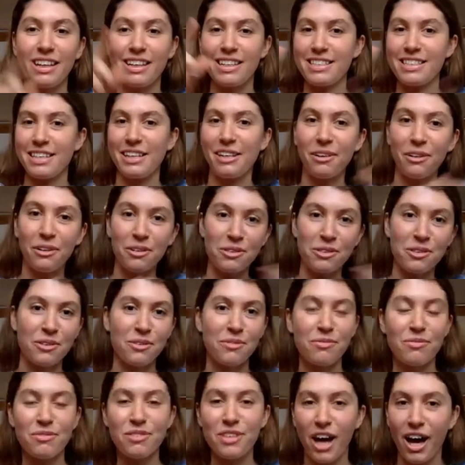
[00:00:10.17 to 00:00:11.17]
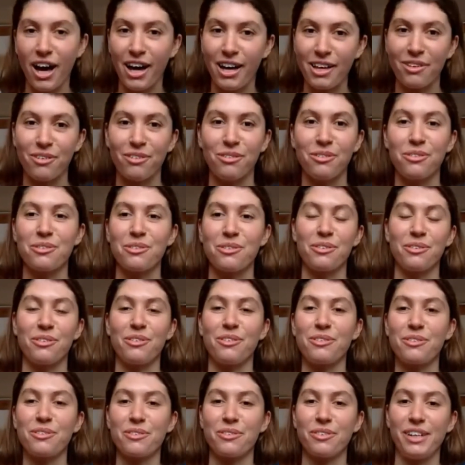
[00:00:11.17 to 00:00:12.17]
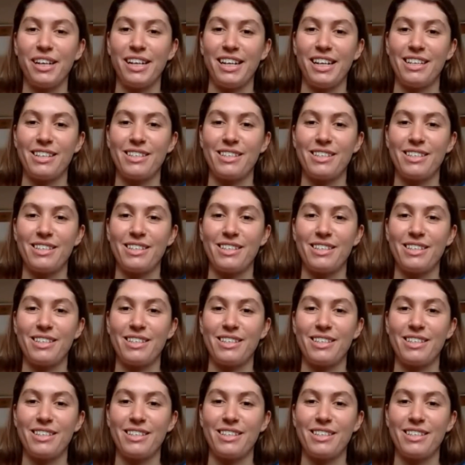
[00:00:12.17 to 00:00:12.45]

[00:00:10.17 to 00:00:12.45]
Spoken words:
see lots of tiles on the screen,